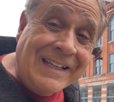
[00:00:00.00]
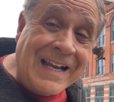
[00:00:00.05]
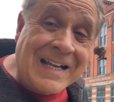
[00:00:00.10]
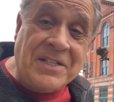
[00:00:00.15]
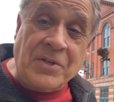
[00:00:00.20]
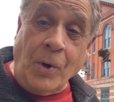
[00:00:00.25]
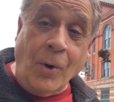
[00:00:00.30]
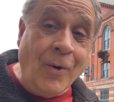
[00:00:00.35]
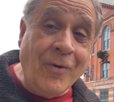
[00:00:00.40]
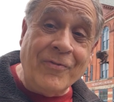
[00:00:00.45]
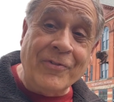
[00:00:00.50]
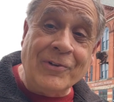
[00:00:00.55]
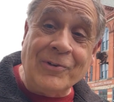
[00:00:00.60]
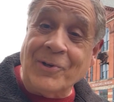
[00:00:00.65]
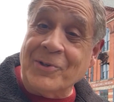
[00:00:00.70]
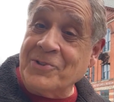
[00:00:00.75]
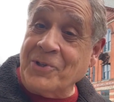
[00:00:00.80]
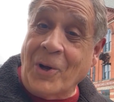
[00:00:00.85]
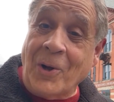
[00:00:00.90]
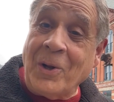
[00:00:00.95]
gets
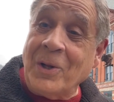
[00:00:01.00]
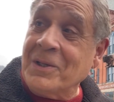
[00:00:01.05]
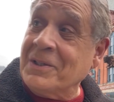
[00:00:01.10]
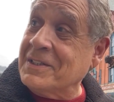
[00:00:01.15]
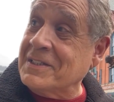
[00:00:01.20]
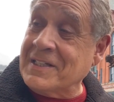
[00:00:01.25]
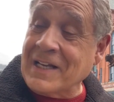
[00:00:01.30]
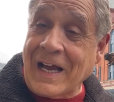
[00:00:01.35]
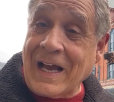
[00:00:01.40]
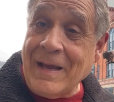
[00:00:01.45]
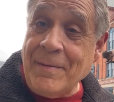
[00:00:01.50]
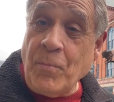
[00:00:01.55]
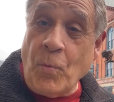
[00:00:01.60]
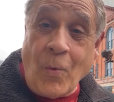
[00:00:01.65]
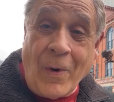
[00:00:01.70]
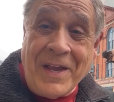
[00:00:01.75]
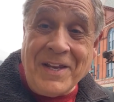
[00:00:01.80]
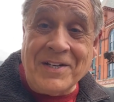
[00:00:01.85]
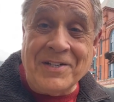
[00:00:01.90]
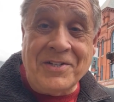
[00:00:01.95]
overlooked all the time.
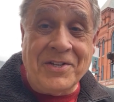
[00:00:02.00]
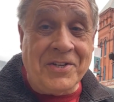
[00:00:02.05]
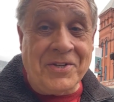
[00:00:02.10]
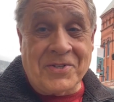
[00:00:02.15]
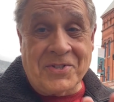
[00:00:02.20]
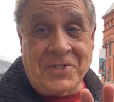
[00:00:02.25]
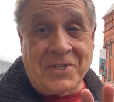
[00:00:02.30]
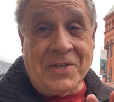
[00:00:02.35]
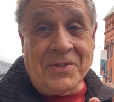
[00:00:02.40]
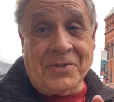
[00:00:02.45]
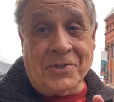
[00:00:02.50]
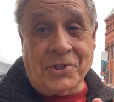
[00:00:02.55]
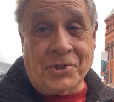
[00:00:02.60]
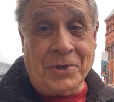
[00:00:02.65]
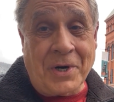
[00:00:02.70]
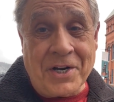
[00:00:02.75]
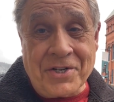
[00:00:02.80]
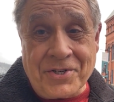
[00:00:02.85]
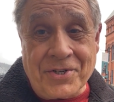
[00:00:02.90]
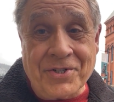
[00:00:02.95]
Wait until you see the
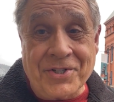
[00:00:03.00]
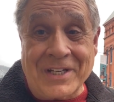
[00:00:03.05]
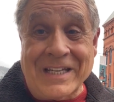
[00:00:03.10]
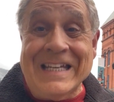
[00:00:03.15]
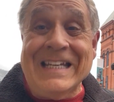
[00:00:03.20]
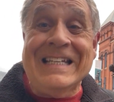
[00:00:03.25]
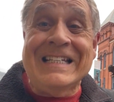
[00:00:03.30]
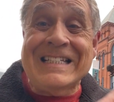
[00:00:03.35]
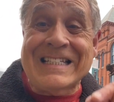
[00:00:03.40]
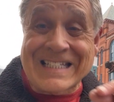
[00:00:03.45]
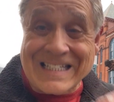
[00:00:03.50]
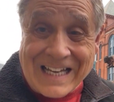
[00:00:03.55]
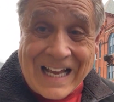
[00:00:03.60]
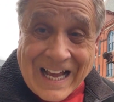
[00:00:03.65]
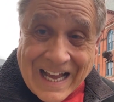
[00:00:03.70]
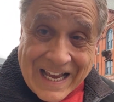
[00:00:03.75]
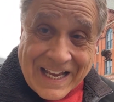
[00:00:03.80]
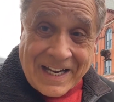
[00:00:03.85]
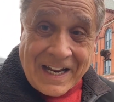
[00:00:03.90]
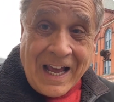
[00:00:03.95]
treasures
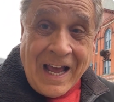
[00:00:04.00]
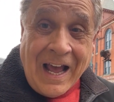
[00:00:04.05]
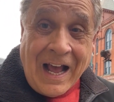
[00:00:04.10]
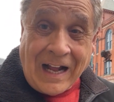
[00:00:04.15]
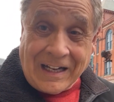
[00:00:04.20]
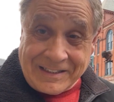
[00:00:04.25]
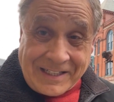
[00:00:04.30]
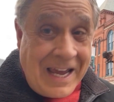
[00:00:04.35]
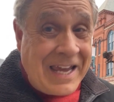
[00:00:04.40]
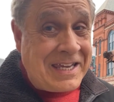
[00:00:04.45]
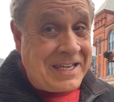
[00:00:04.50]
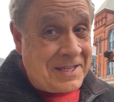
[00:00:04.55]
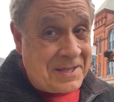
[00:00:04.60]
inside. I'll take